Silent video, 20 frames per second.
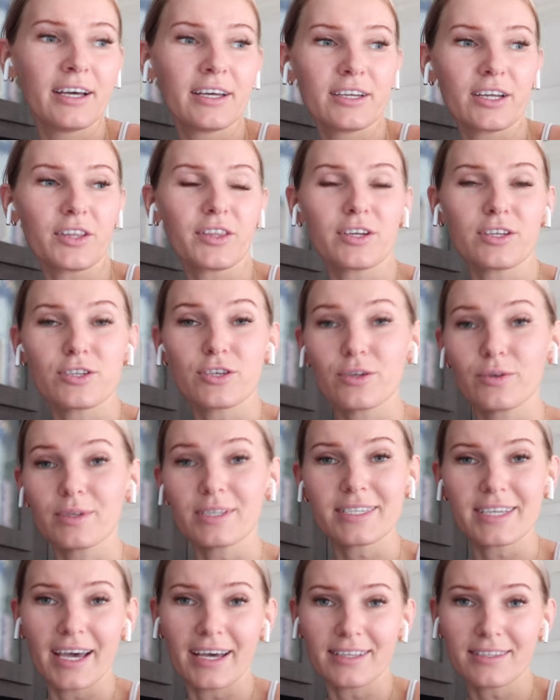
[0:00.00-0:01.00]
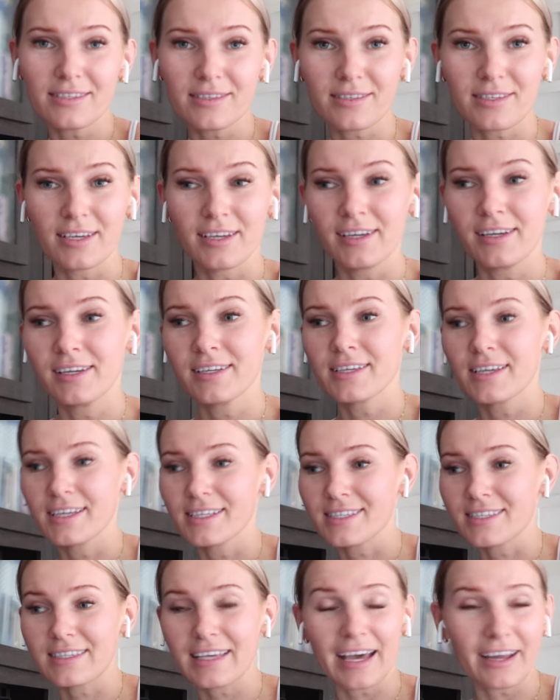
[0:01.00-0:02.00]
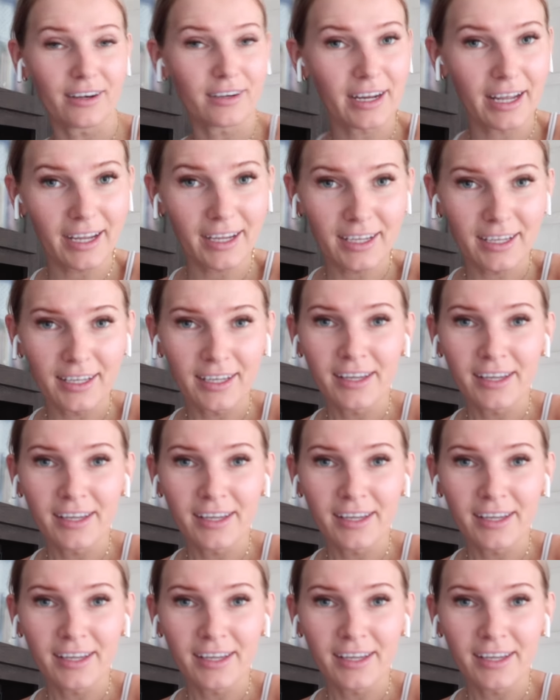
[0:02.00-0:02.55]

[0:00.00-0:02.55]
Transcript: nothing too intense. It's Saturday.